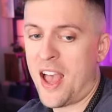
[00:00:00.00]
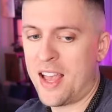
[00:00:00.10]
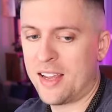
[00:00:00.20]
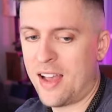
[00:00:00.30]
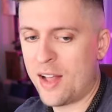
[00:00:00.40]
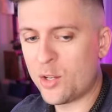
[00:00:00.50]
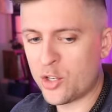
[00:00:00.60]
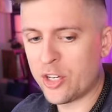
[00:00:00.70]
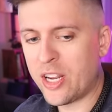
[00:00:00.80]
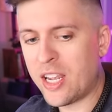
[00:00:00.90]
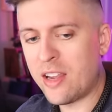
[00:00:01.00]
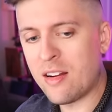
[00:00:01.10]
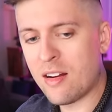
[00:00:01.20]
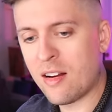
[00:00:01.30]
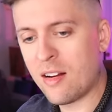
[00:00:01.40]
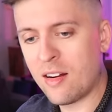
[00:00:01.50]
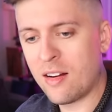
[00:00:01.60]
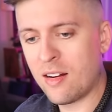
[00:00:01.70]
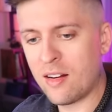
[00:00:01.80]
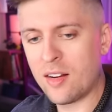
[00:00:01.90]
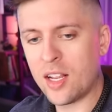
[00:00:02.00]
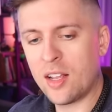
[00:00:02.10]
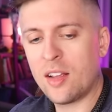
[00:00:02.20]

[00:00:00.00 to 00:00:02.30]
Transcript: I got your ear.